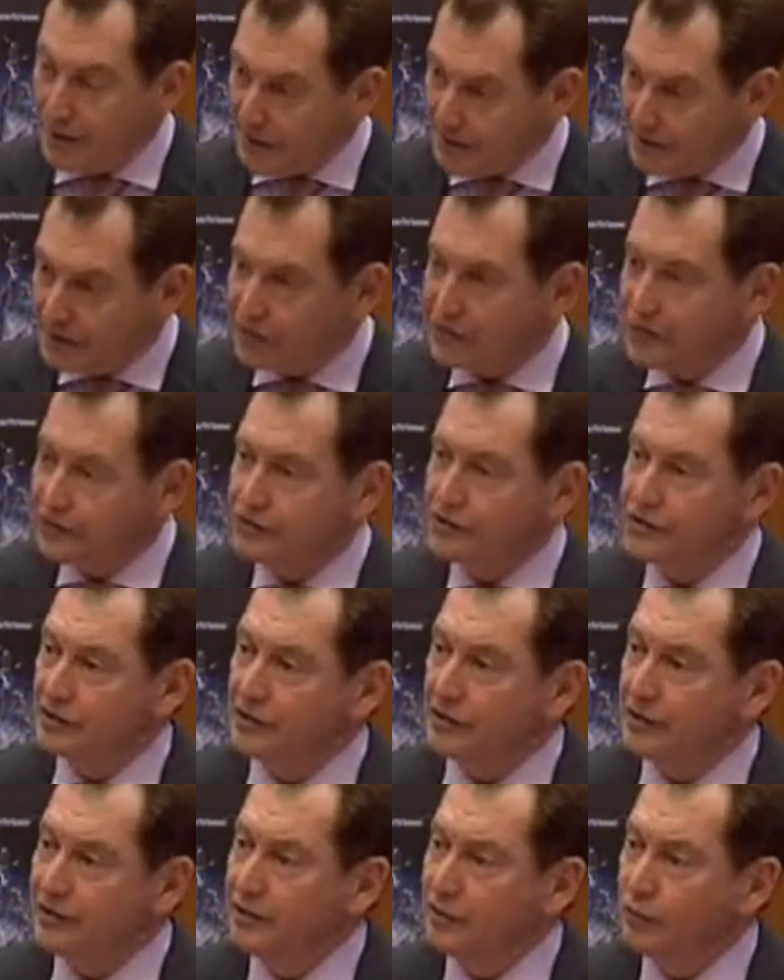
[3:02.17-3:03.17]
access to
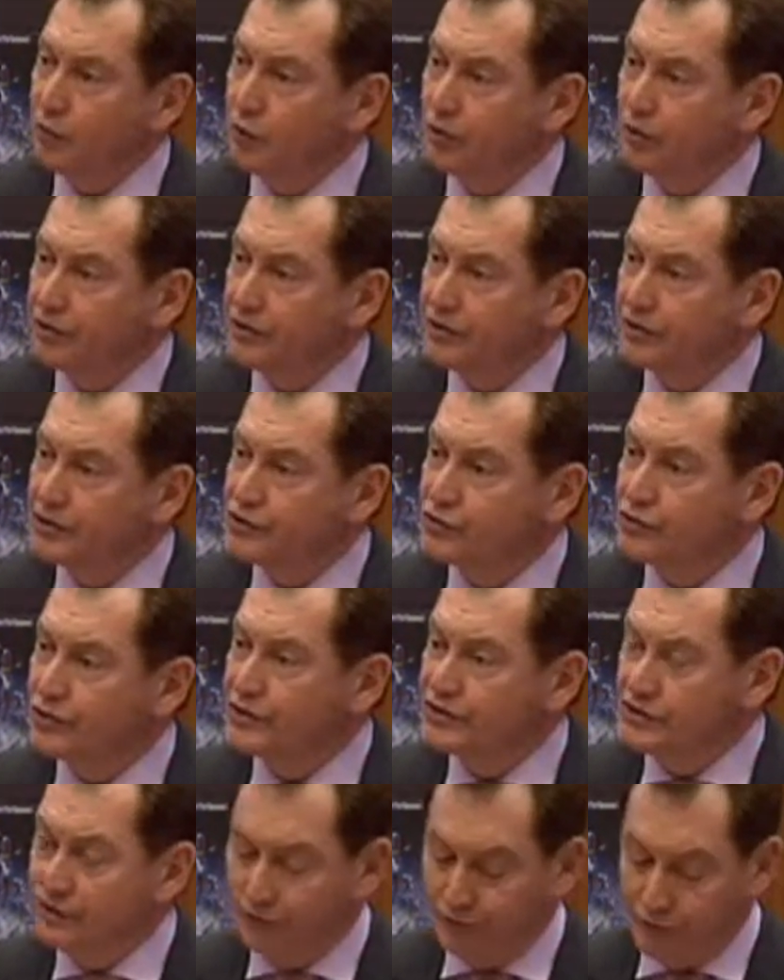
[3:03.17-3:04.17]
clean water has
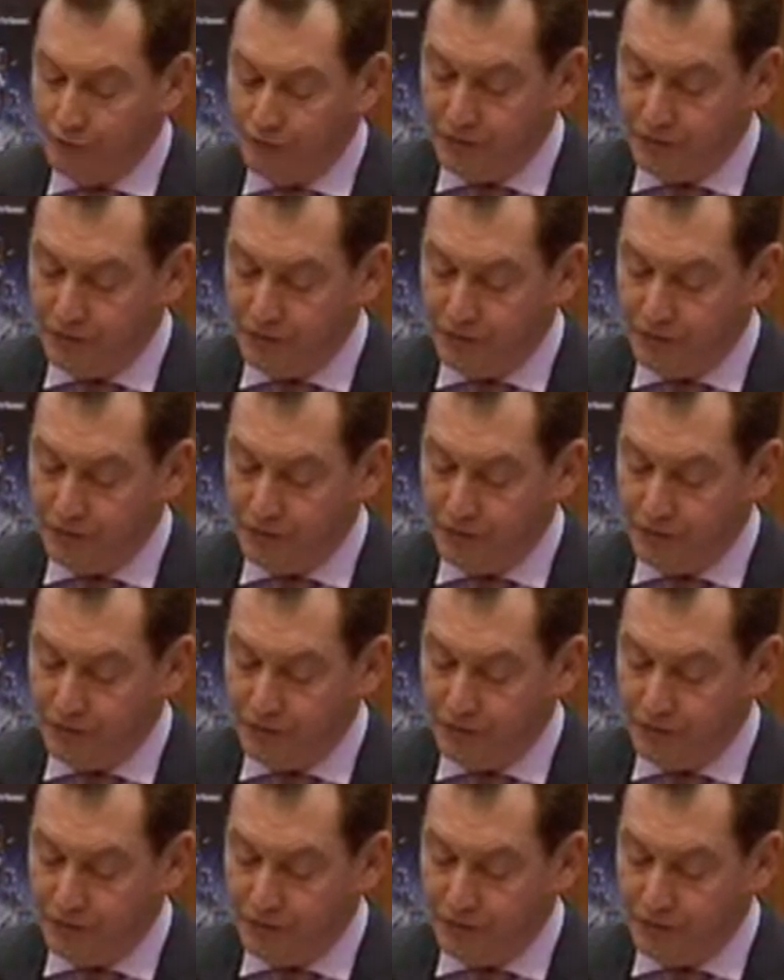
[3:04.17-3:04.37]
risen